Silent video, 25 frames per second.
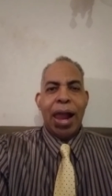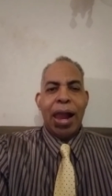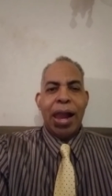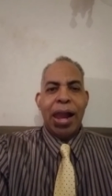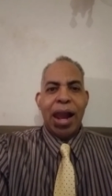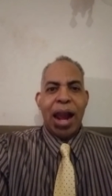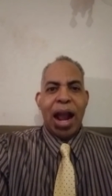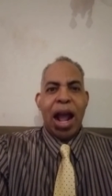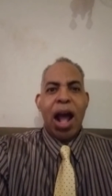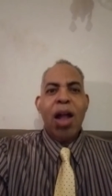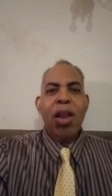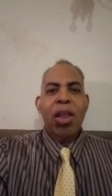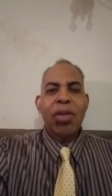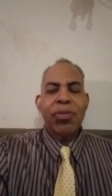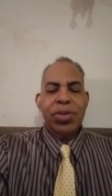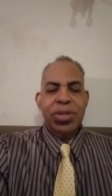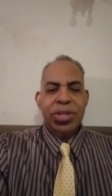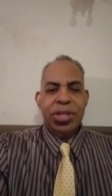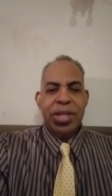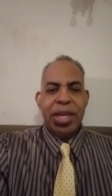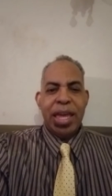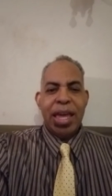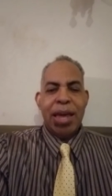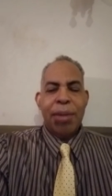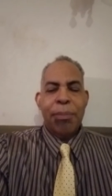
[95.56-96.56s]
all of
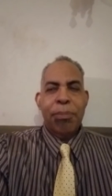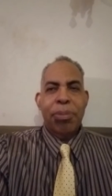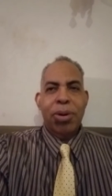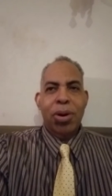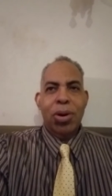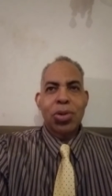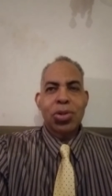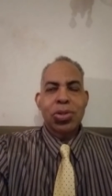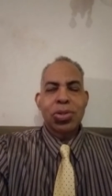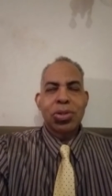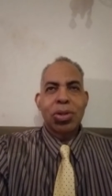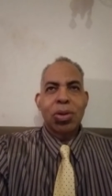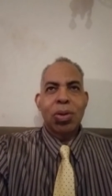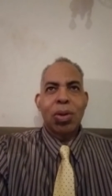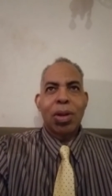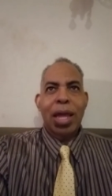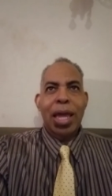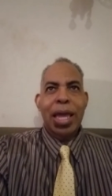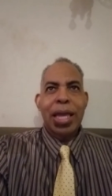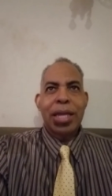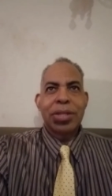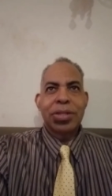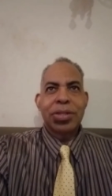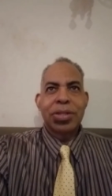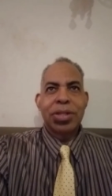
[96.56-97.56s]
us have personal
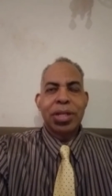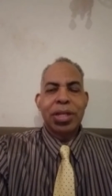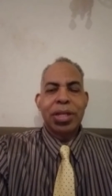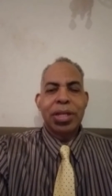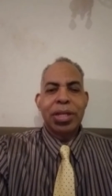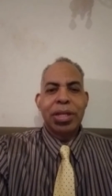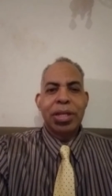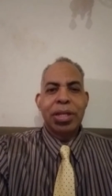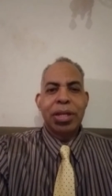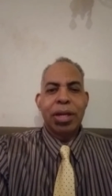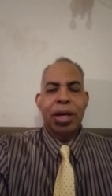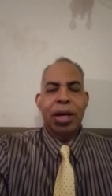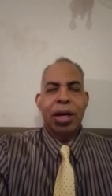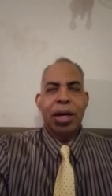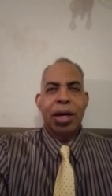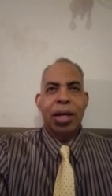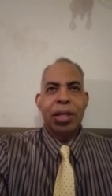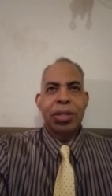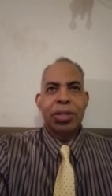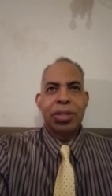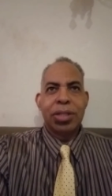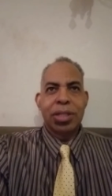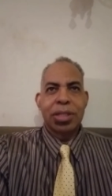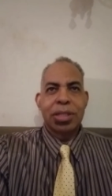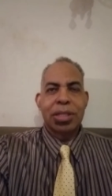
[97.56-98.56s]
likes and
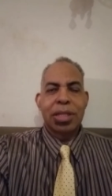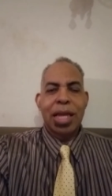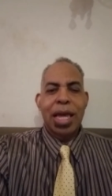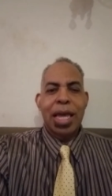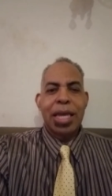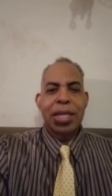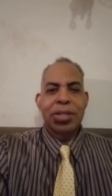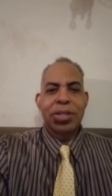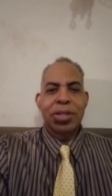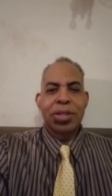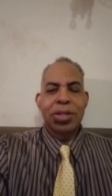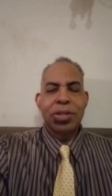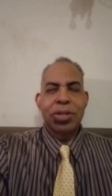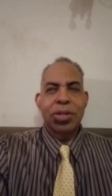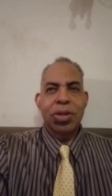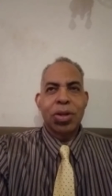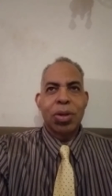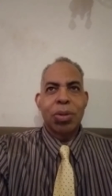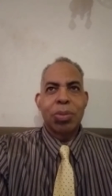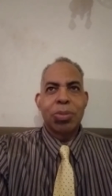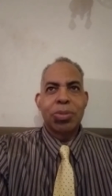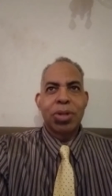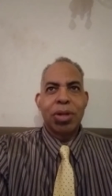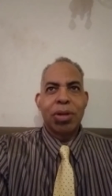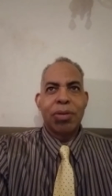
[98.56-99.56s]
uh, dislikes in
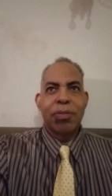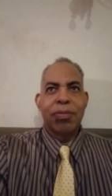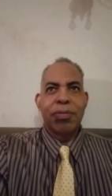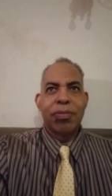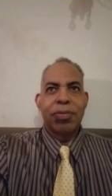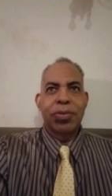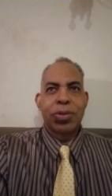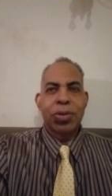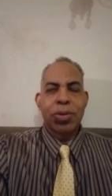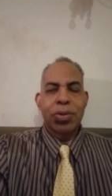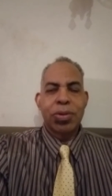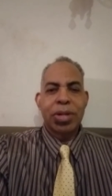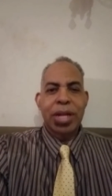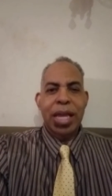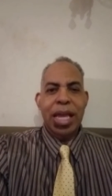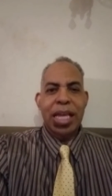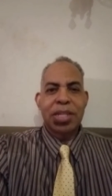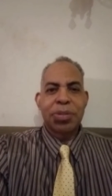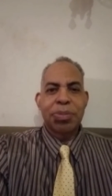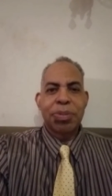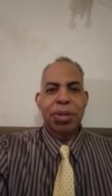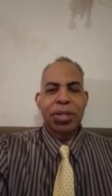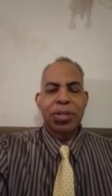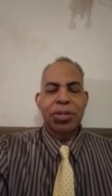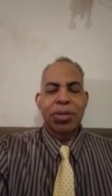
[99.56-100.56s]
terms of certain
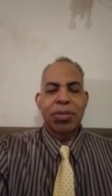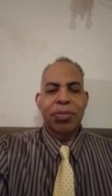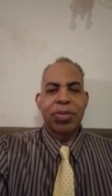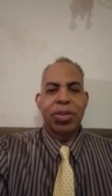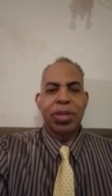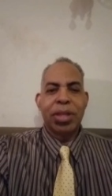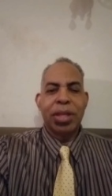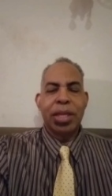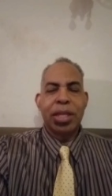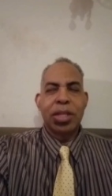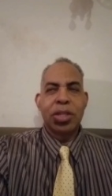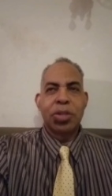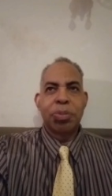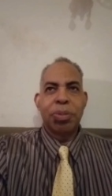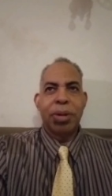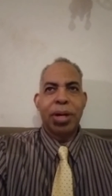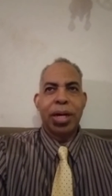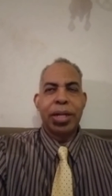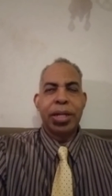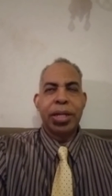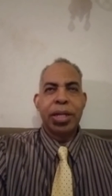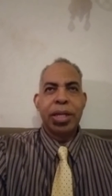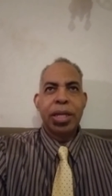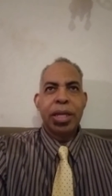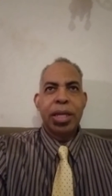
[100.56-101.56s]
aspects of things,
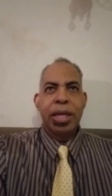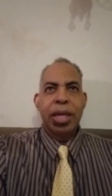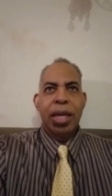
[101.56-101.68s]
but